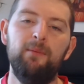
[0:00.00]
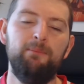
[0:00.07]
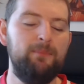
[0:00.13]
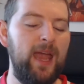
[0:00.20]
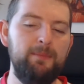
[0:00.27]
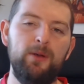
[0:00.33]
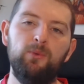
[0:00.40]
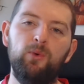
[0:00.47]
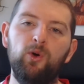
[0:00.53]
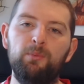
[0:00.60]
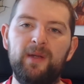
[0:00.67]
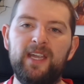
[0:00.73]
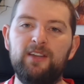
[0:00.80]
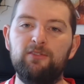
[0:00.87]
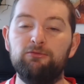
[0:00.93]
Maybe we'll
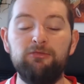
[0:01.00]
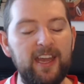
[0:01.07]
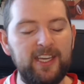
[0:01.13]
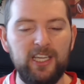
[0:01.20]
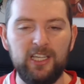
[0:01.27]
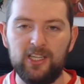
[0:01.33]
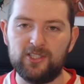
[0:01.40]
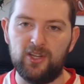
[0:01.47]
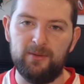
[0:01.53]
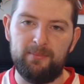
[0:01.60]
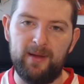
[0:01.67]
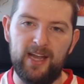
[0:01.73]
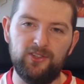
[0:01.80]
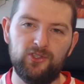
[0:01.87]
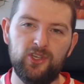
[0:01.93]
be regulars on the
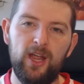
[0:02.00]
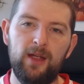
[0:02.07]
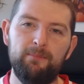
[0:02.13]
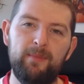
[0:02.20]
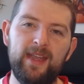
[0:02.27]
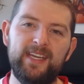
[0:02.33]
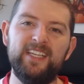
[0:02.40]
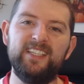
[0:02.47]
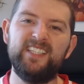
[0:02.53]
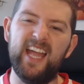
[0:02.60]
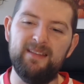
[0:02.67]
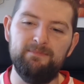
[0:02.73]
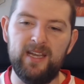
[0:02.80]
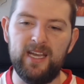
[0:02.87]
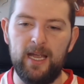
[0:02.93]
bench, making
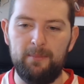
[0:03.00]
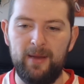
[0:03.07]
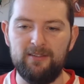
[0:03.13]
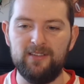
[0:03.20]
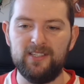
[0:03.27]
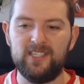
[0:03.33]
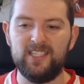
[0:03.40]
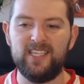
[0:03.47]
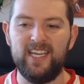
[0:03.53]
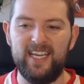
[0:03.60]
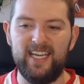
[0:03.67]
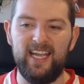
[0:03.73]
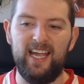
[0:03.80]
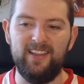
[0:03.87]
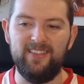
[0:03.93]
10-minute appearances
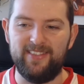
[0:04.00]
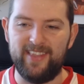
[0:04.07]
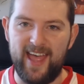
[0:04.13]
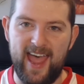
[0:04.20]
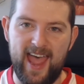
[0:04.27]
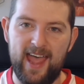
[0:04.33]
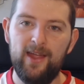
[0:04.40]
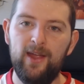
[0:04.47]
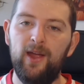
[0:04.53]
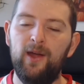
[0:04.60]
here and there.